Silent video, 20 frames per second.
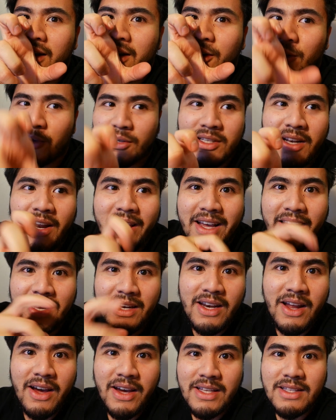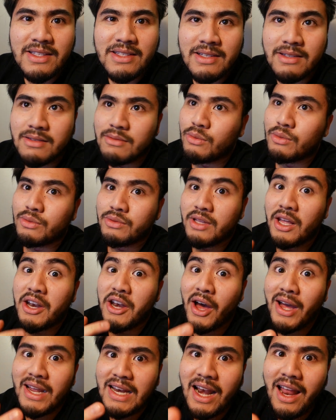looks like at night, or the
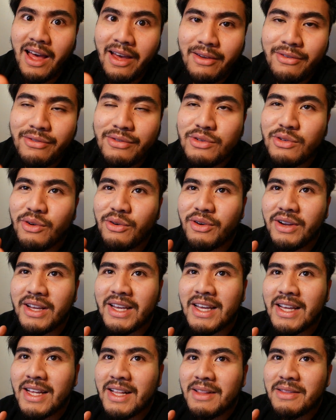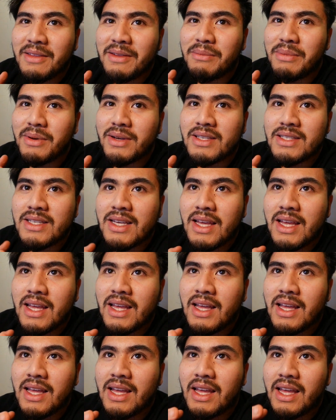nightlife, sorry, because
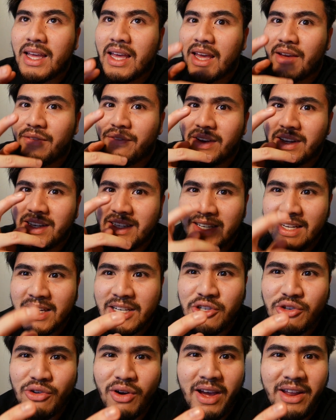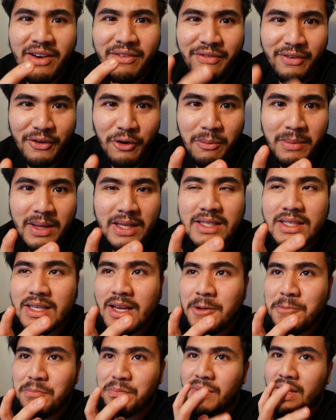if I did try and film it,
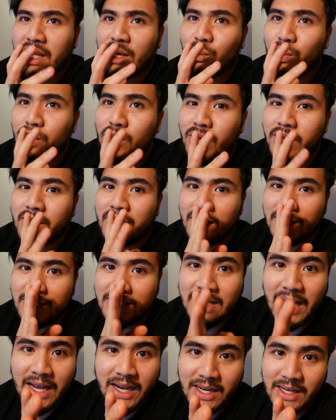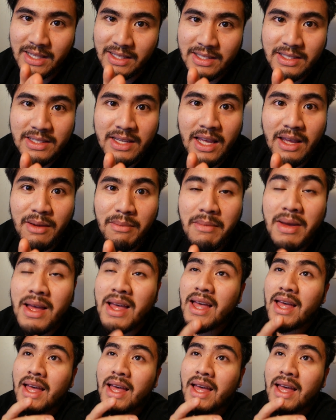it would look exactly the same.